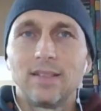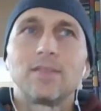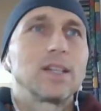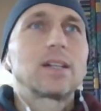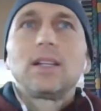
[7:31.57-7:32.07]

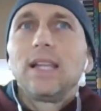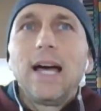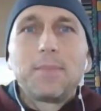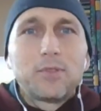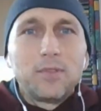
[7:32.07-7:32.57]
the
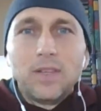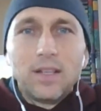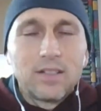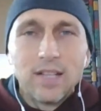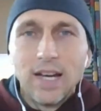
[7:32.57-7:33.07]
collapse of the
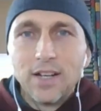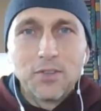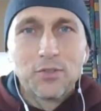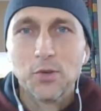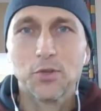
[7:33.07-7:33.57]
entire
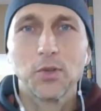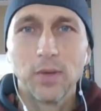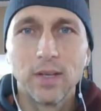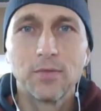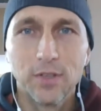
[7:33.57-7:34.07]
social
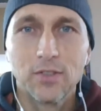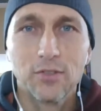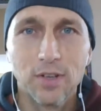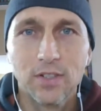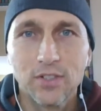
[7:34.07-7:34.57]

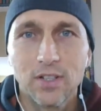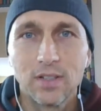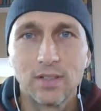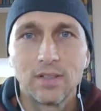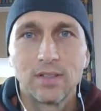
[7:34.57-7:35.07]
infrastructure,
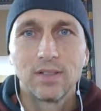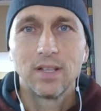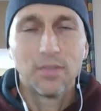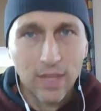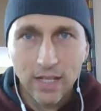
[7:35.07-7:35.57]

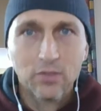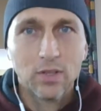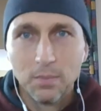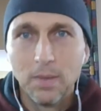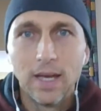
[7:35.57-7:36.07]
if that's what
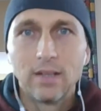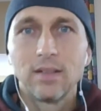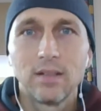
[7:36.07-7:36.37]
it meant.